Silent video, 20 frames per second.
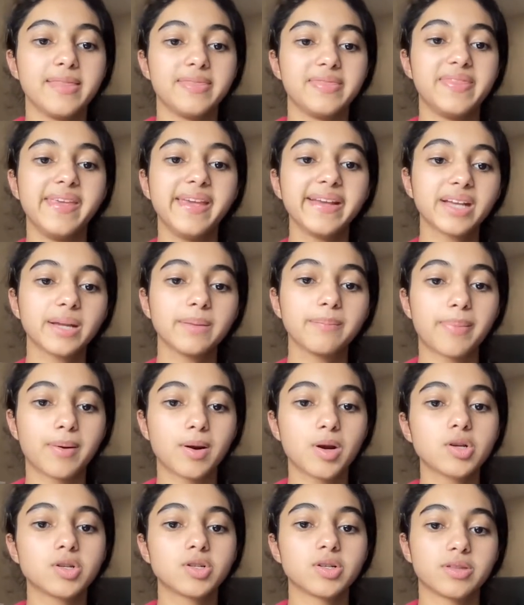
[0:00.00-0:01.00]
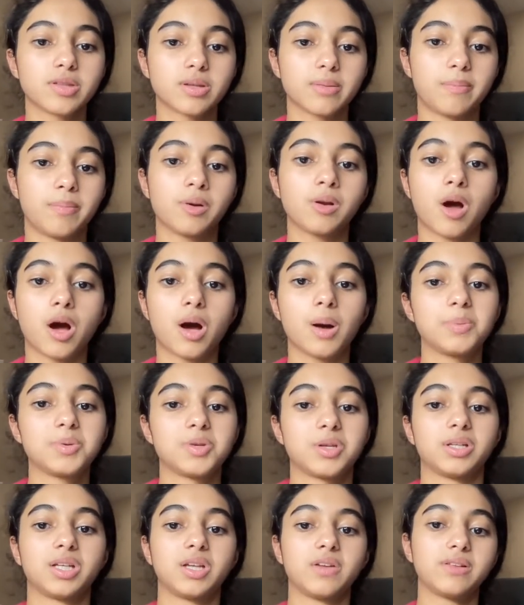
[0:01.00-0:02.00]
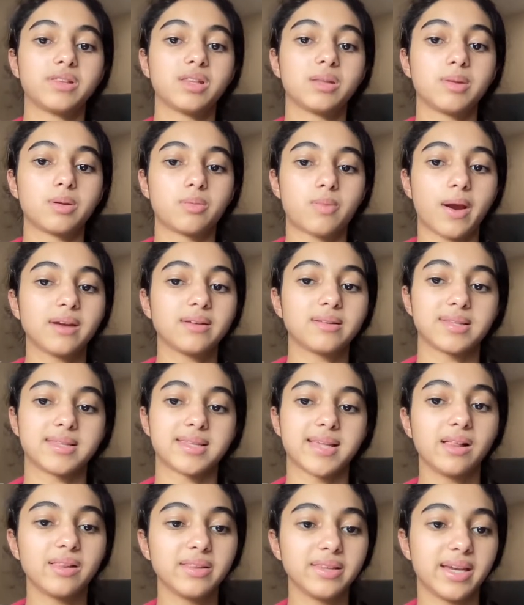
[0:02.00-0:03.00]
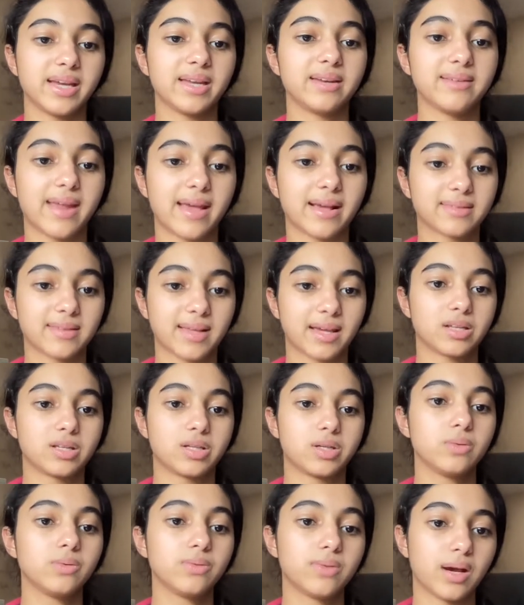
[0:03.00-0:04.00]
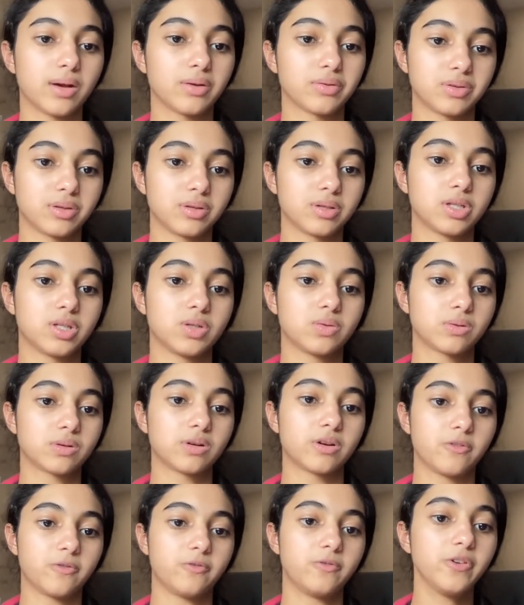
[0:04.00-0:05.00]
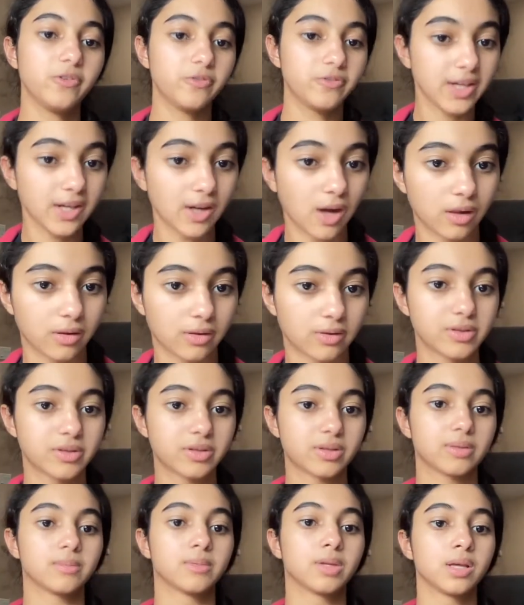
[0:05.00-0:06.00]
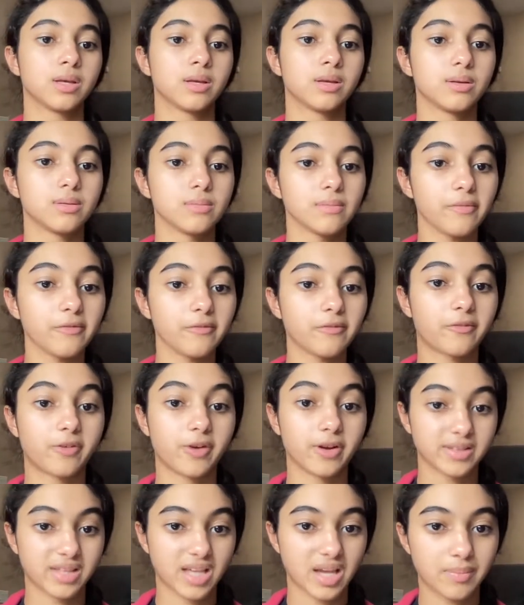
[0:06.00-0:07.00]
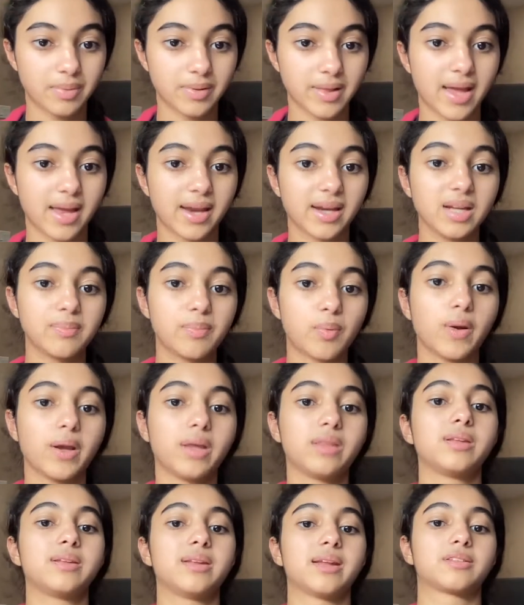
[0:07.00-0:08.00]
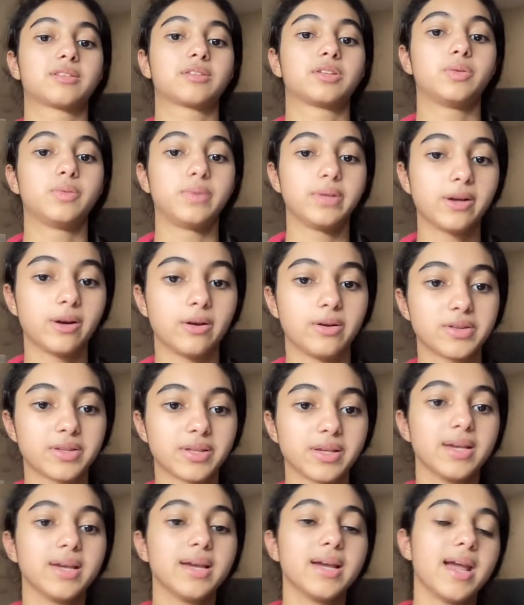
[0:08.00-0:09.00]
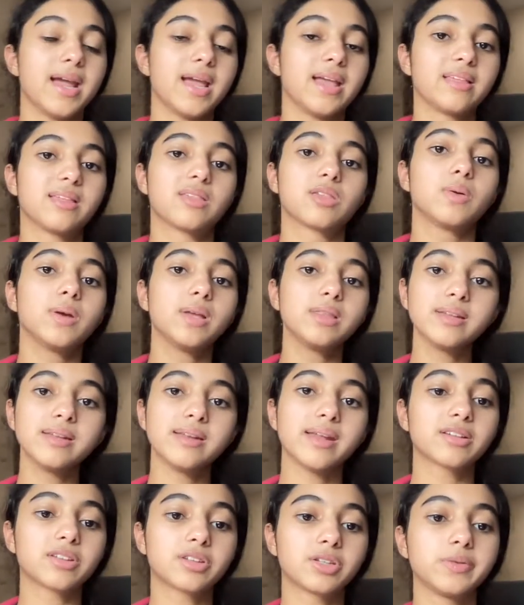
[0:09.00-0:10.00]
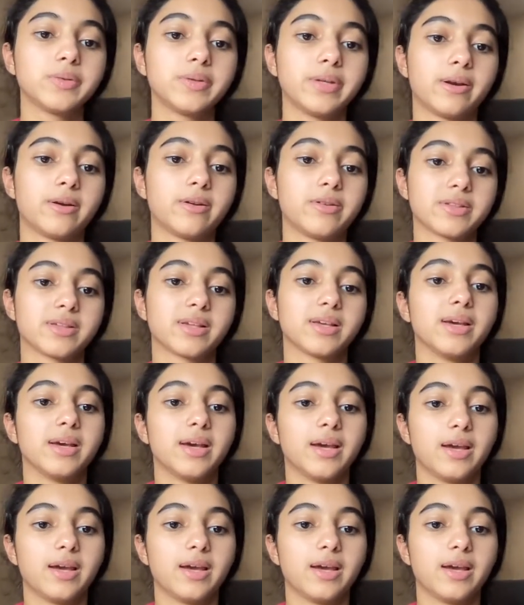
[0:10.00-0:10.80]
they can purchase a put option, giving them the right to sell the index at $2,250 for example, at any point in the next two years. So in the next two years,